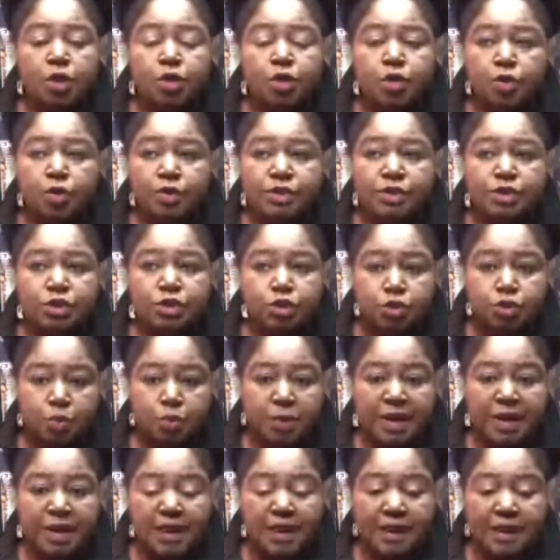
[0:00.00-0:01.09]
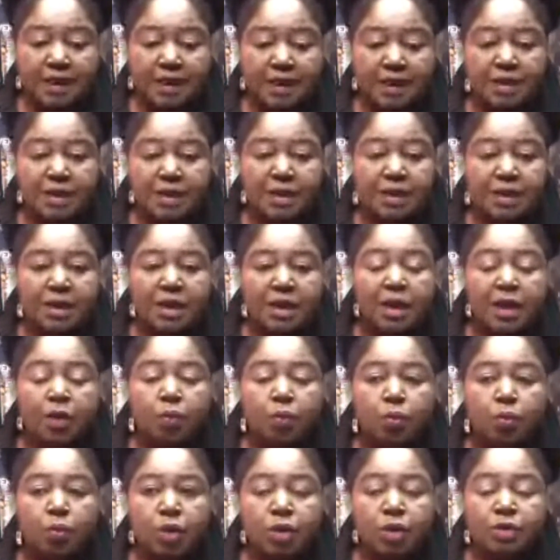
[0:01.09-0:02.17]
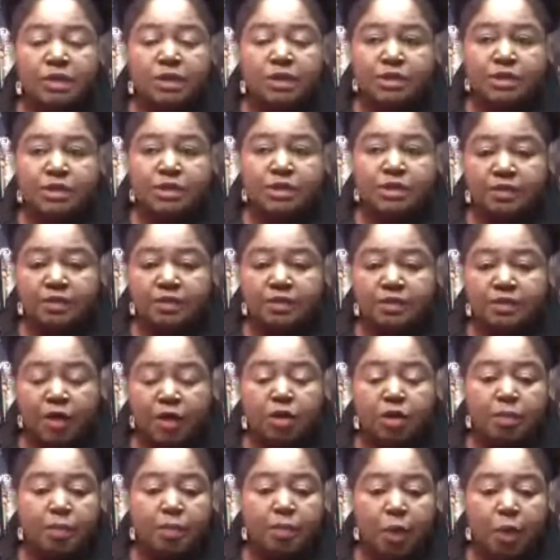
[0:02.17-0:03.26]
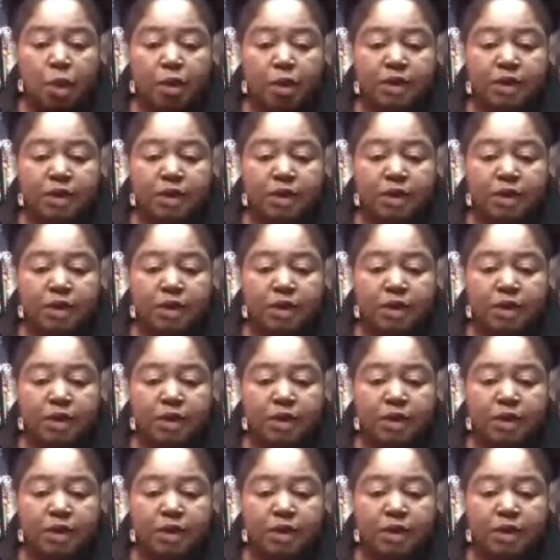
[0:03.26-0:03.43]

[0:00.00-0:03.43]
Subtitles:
Strand will literally fall apart